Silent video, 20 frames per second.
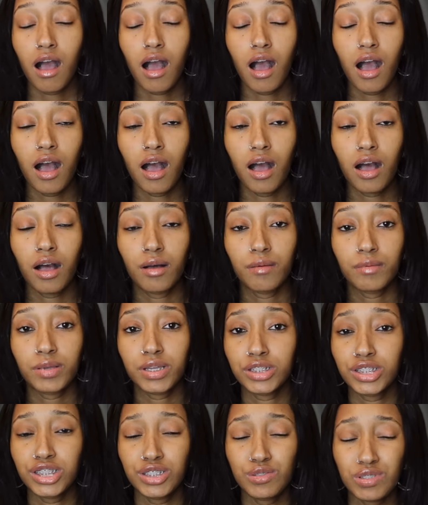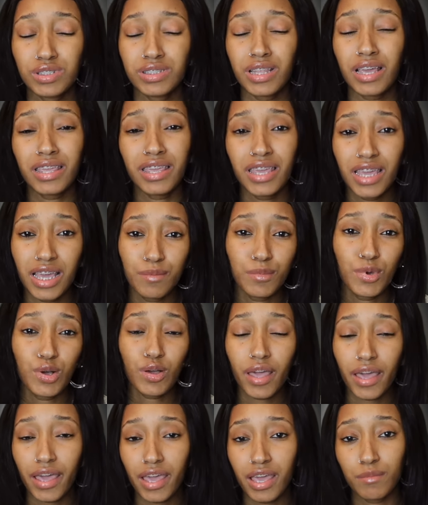And she was just like, yeah, I'm
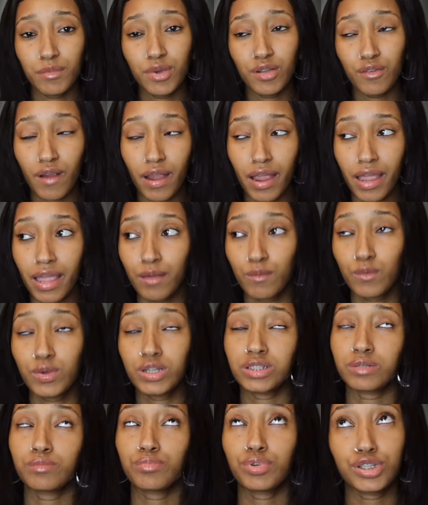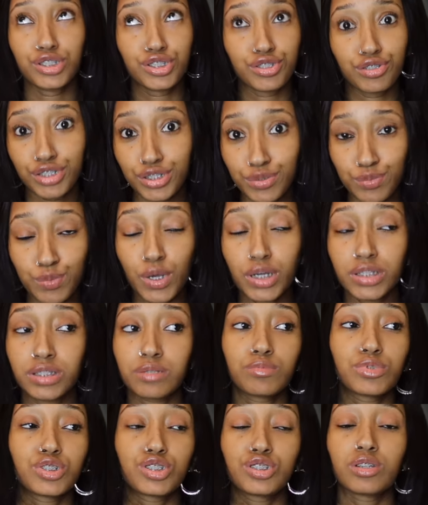okay, I'm all right, which I'm pretty sure she
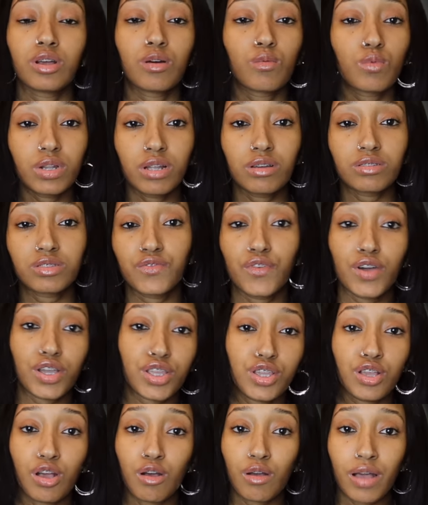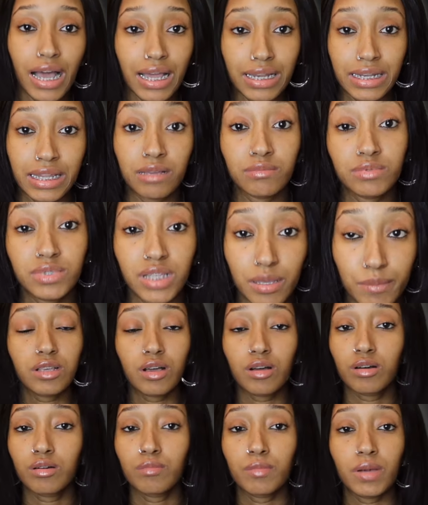wasn't, but you know, what else the fuck you gonna goddamn say?
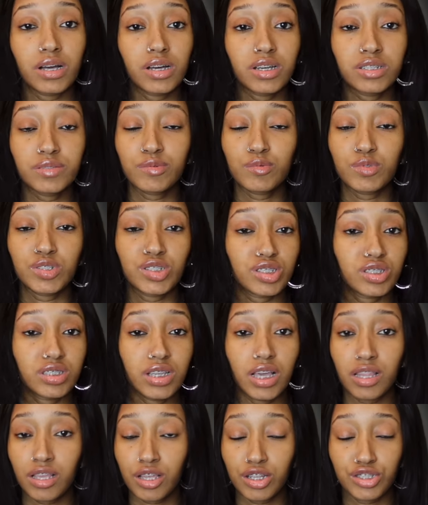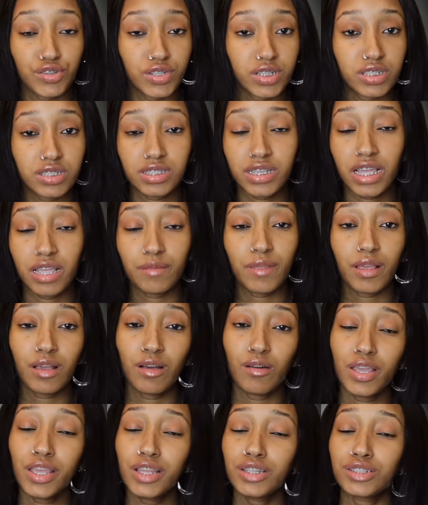So my husband was just telling Katrina the same thing.
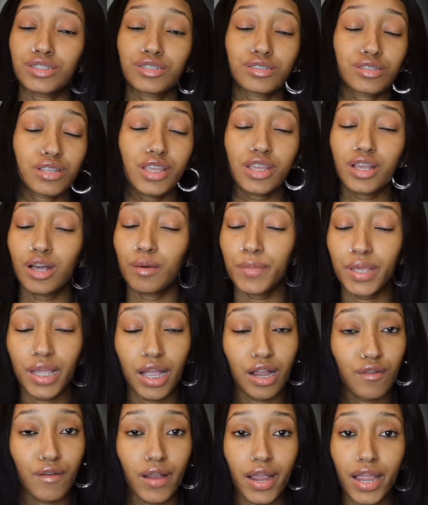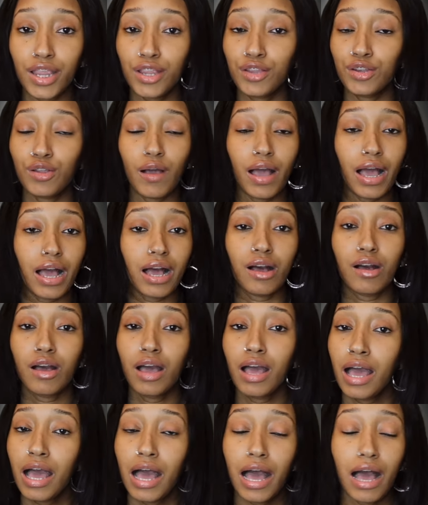Oh, he gonna be all right. You know how
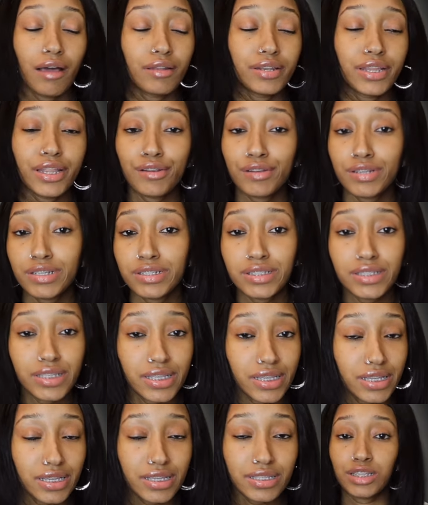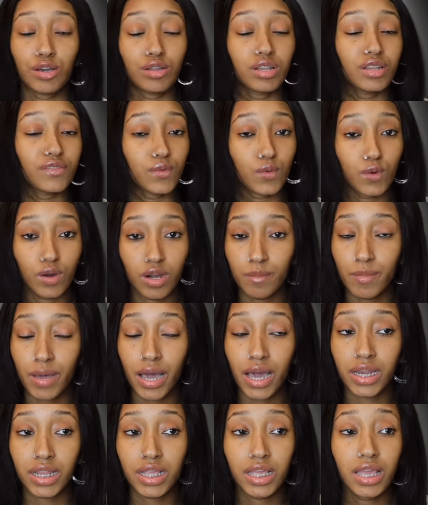Darius is. Don't even worry
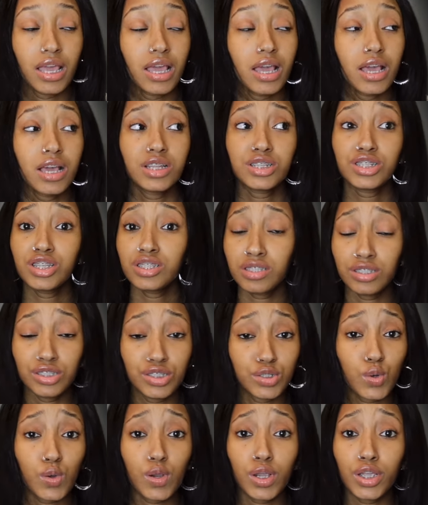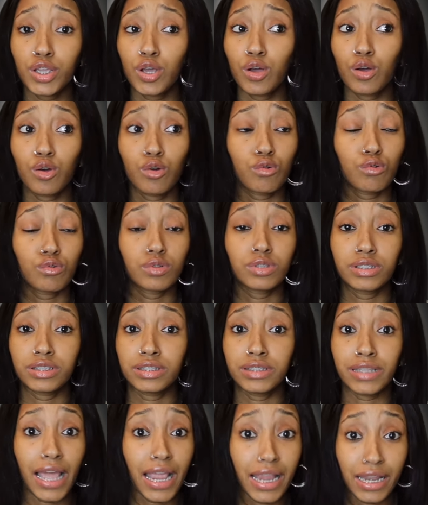about it. Just enjoy your
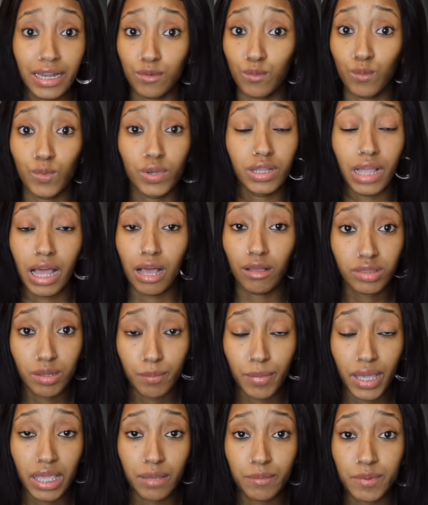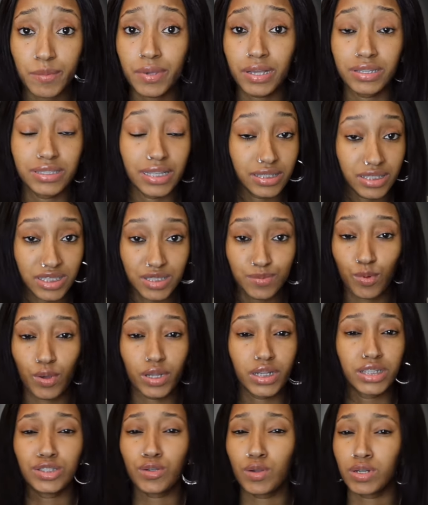night without the baby, because at this
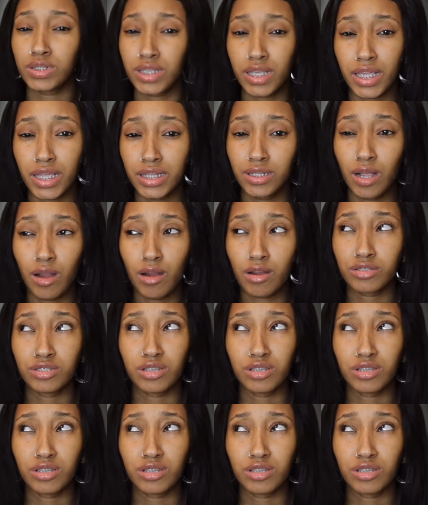point it started to get dark.